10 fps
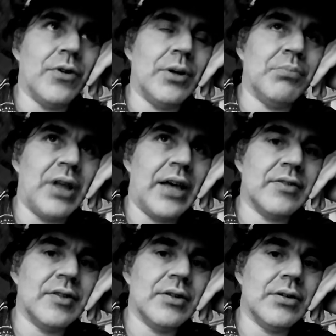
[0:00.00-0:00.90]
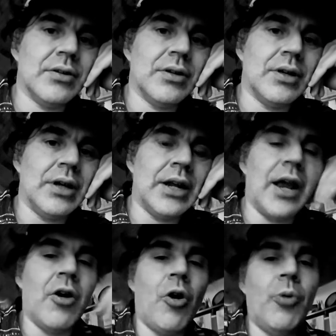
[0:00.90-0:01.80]
and blessed. And I
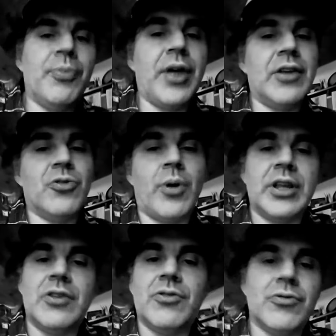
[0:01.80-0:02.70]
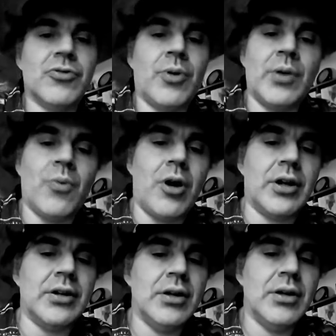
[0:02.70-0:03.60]
hope that
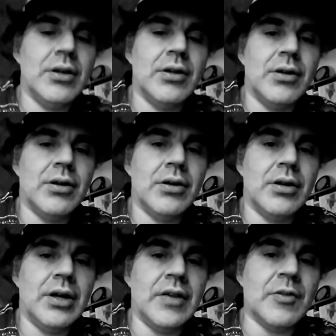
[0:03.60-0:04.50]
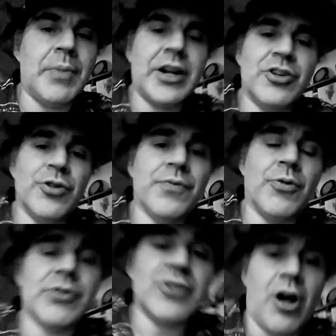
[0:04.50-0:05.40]
2021 is a better year for
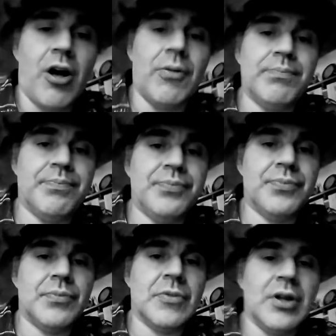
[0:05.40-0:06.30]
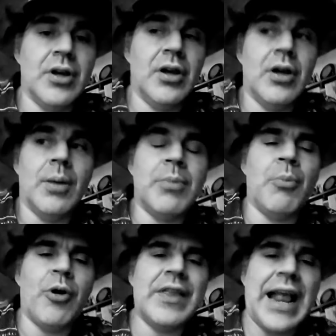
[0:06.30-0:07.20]
us all. But
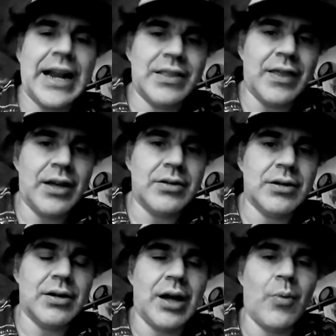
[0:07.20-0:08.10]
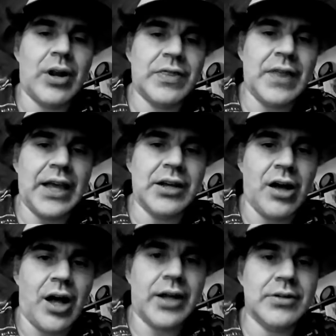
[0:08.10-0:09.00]
more than anything, I want to thank
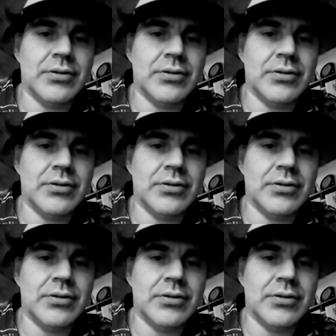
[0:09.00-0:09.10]
God